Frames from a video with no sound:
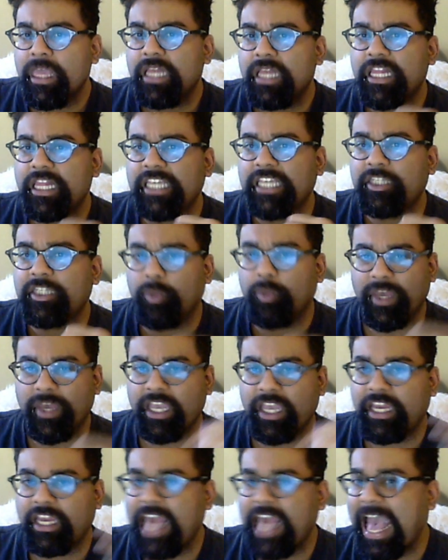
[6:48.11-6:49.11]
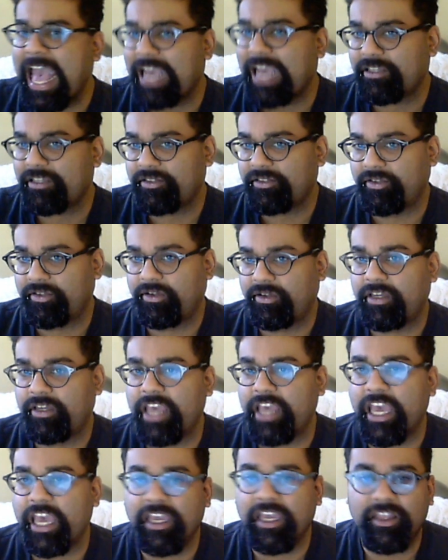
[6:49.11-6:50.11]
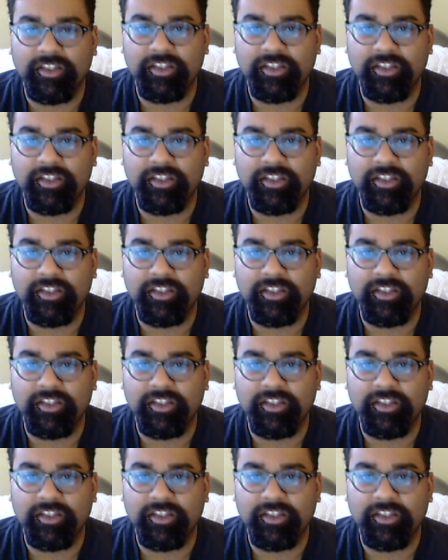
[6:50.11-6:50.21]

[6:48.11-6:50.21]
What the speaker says: Like swinging an axe. Okay,